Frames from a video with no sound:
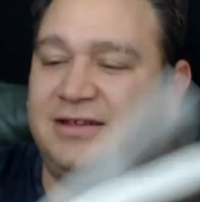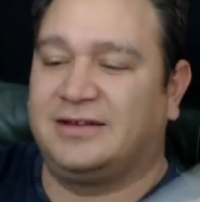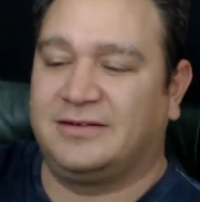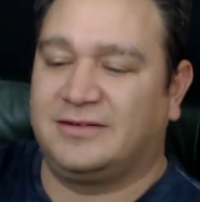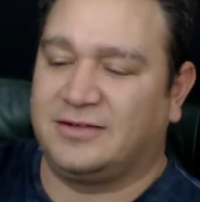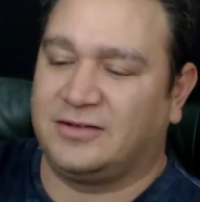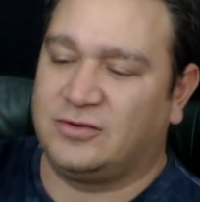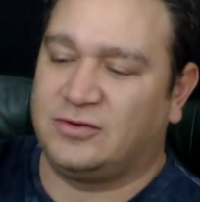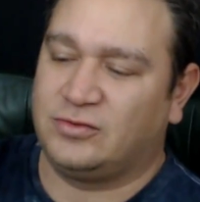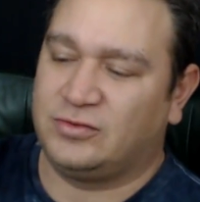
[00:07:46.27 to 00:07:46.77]
see,
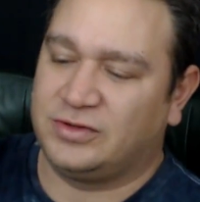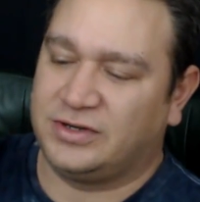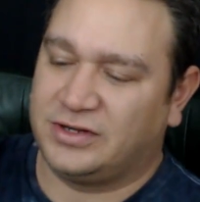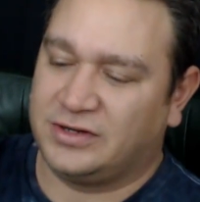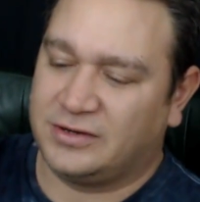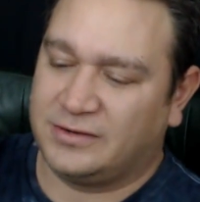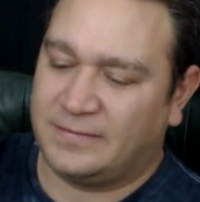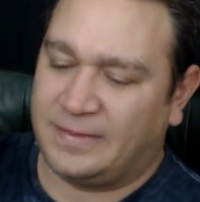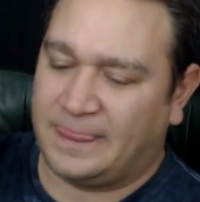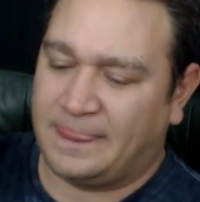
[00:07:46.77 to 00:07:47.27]
anything cool in
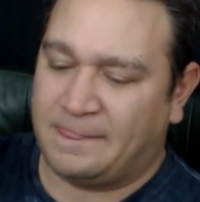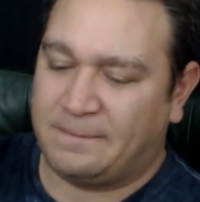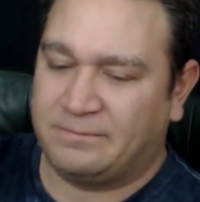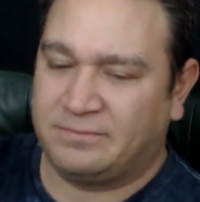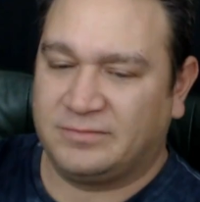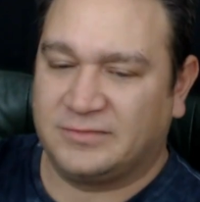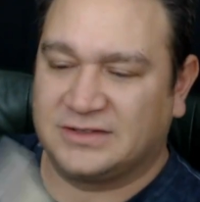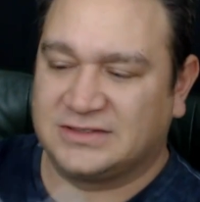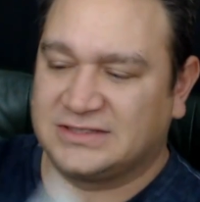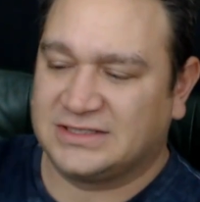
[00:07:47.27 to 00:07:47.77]
here?
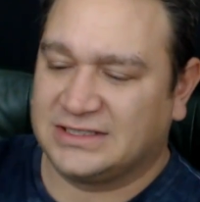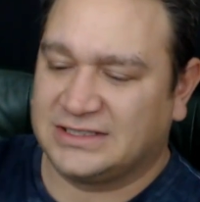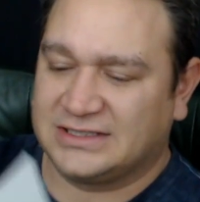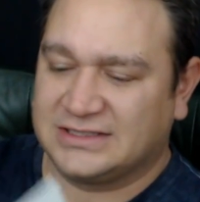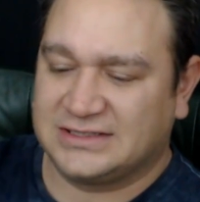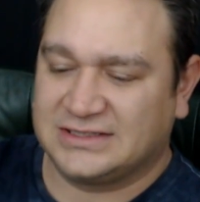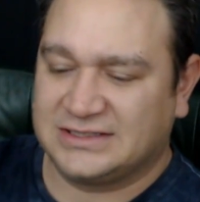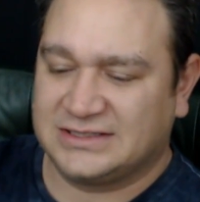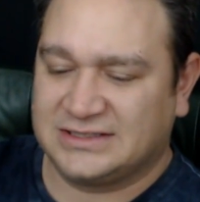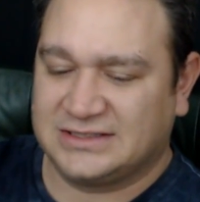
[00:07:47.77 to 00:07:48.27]
Looks like
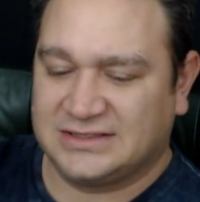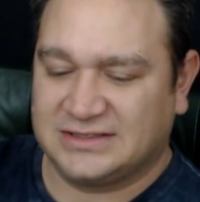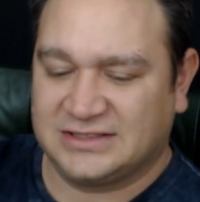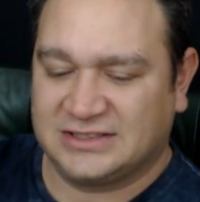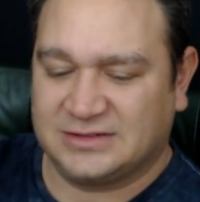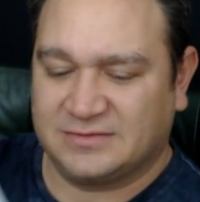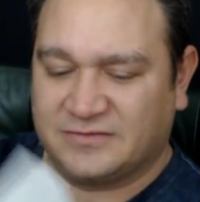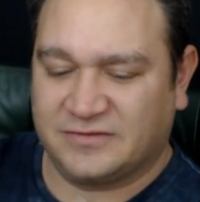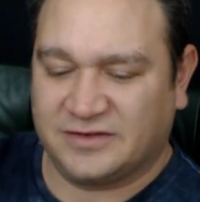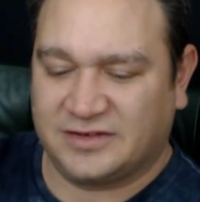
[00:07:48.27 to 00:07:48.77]
it's
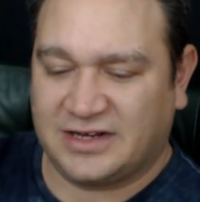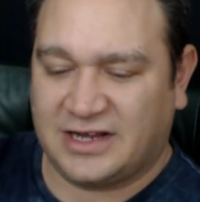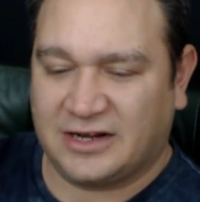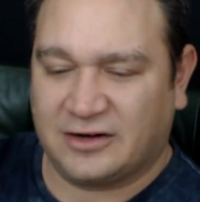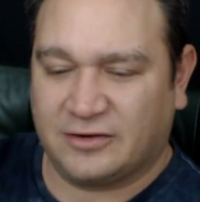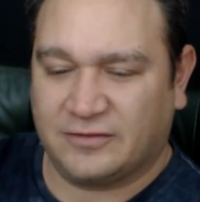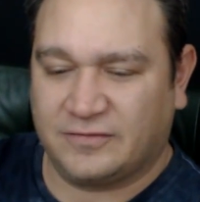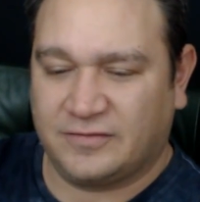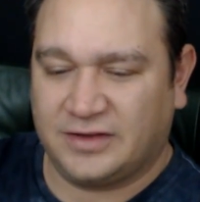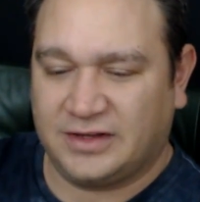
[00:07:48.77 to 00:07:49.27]
just some
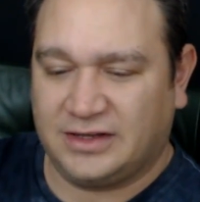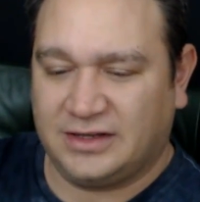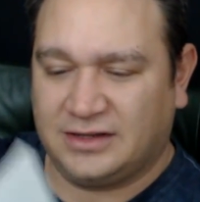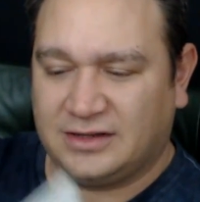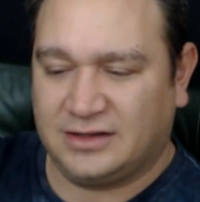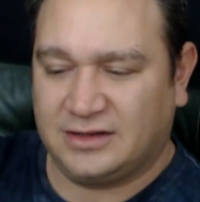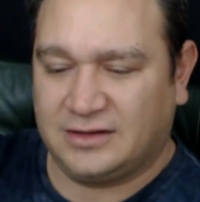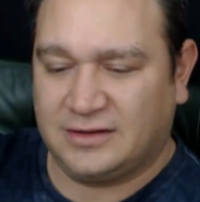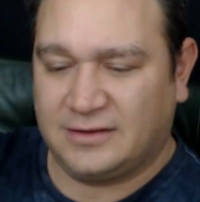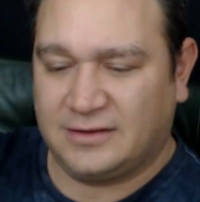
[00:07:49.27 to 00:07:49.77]
photography.